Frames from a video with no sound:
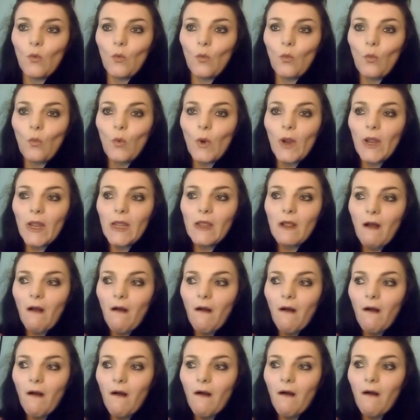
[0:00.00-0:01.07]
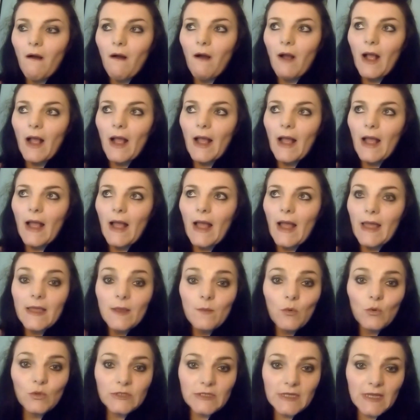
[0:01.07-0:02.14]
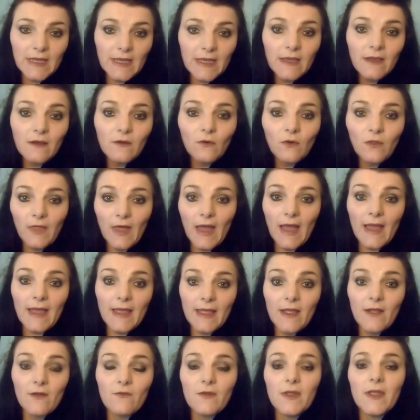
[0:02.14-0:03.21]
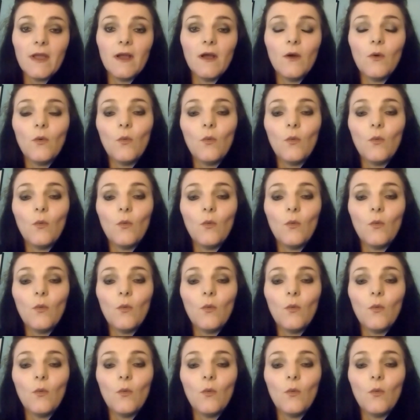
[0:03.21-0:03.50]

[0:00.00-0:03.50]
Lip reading: we are able to heal that area